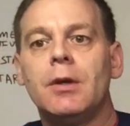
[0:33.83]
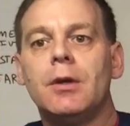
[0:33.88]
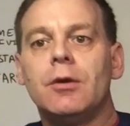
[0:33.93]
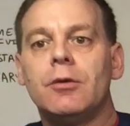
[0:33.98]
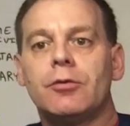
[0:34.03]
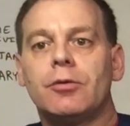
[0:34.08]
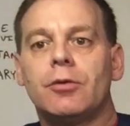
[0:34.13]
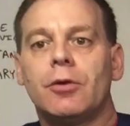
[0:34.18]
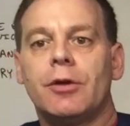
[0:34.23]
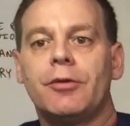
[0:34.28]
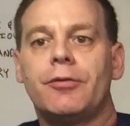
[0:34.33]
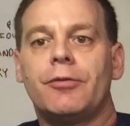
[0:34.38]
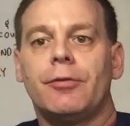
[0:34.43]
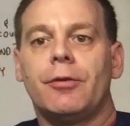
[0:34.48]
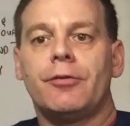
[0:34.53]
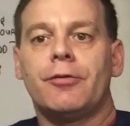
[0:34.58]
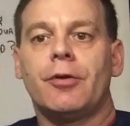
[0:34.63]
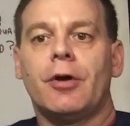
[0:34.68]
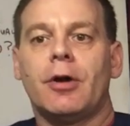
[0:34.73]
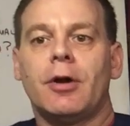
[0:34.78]
So
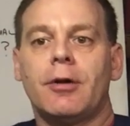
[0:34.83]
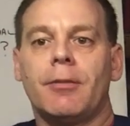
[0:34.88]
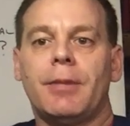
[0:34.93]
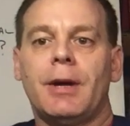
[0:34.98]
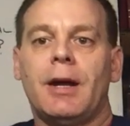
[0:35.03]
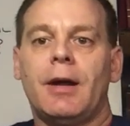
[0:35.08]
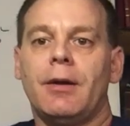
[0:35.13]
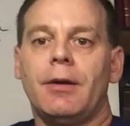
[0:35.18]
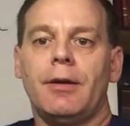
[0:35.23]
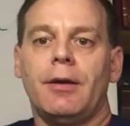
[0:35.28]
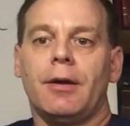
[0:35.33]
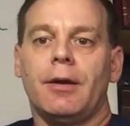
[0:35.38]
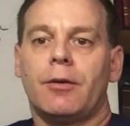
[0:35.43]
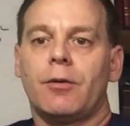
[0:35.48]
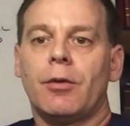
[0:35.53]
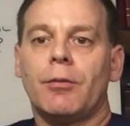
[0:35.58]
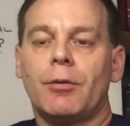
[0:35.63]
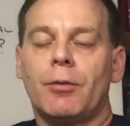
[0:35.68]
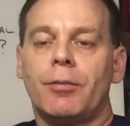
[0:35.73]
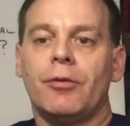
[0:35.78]
let's talk about
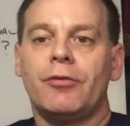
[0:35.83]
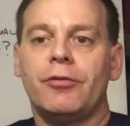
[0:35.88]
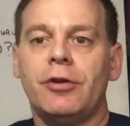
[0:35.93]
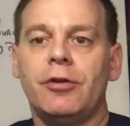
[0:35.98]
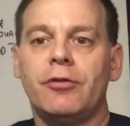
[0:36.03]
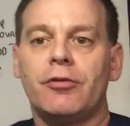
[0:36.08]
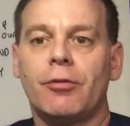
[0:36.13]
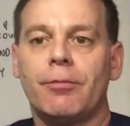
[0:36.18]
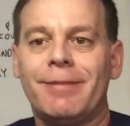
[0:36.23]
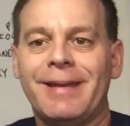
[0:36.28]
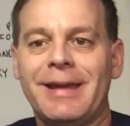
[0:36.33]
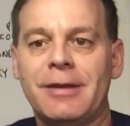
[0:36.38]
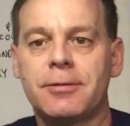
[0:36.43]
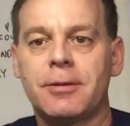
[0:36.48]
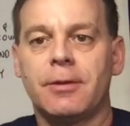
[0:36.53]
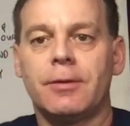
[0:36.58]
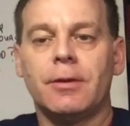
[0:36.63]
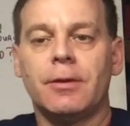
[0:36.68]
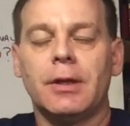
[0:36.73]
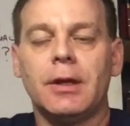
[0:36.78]
criminal procedure
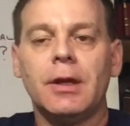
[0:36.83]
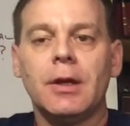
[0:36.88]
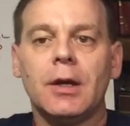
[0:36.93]
basically.